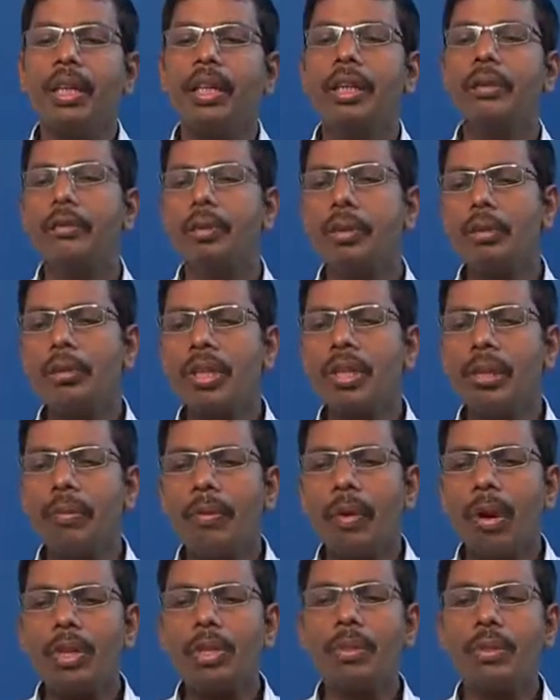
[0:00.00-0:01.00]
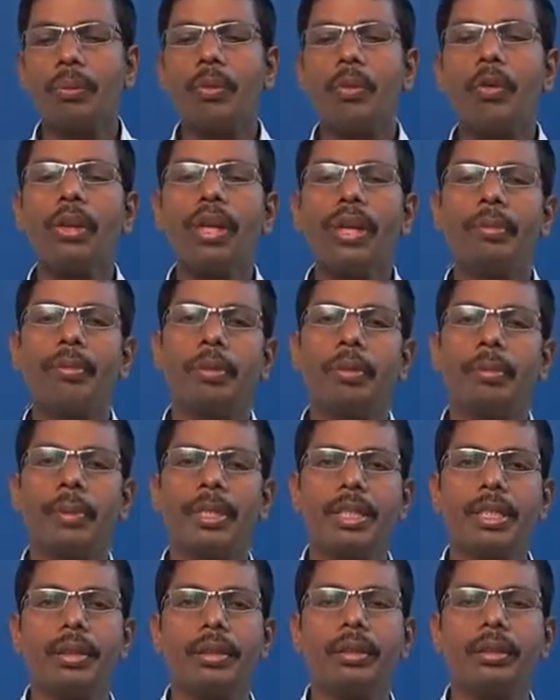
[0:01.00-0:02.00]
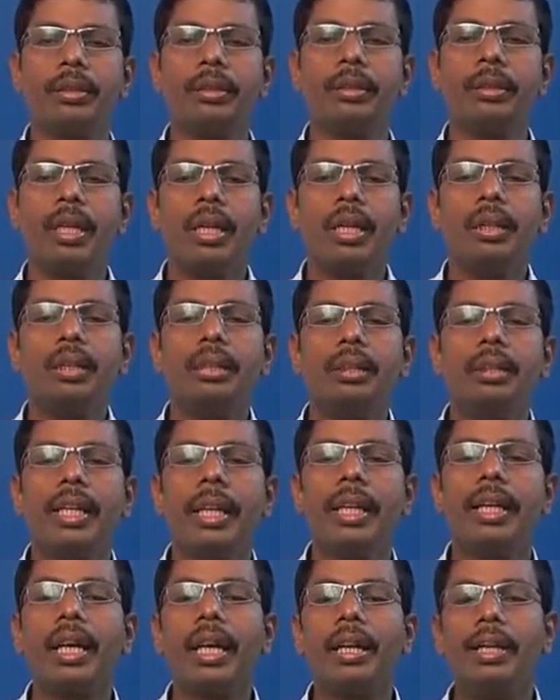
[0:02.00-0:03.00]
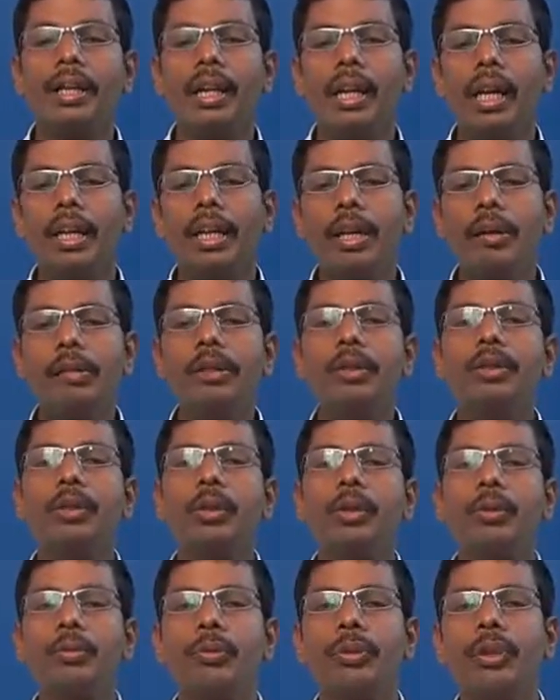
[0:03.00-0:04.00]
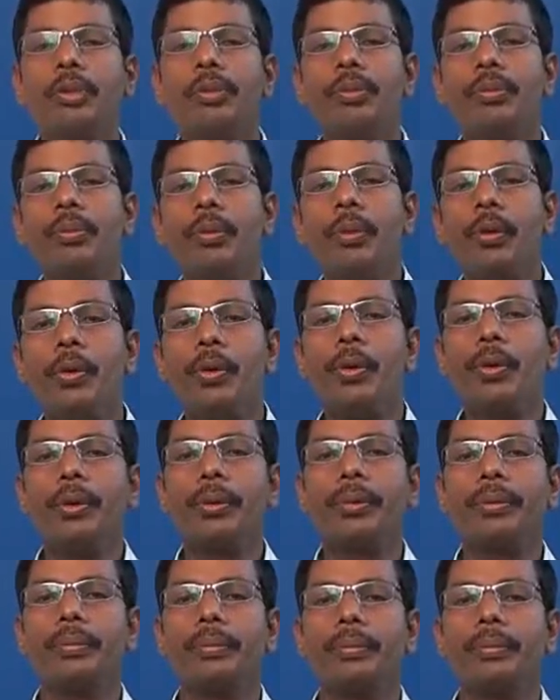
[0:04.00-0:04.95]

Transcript: If user wants more information, they can drill down to view more.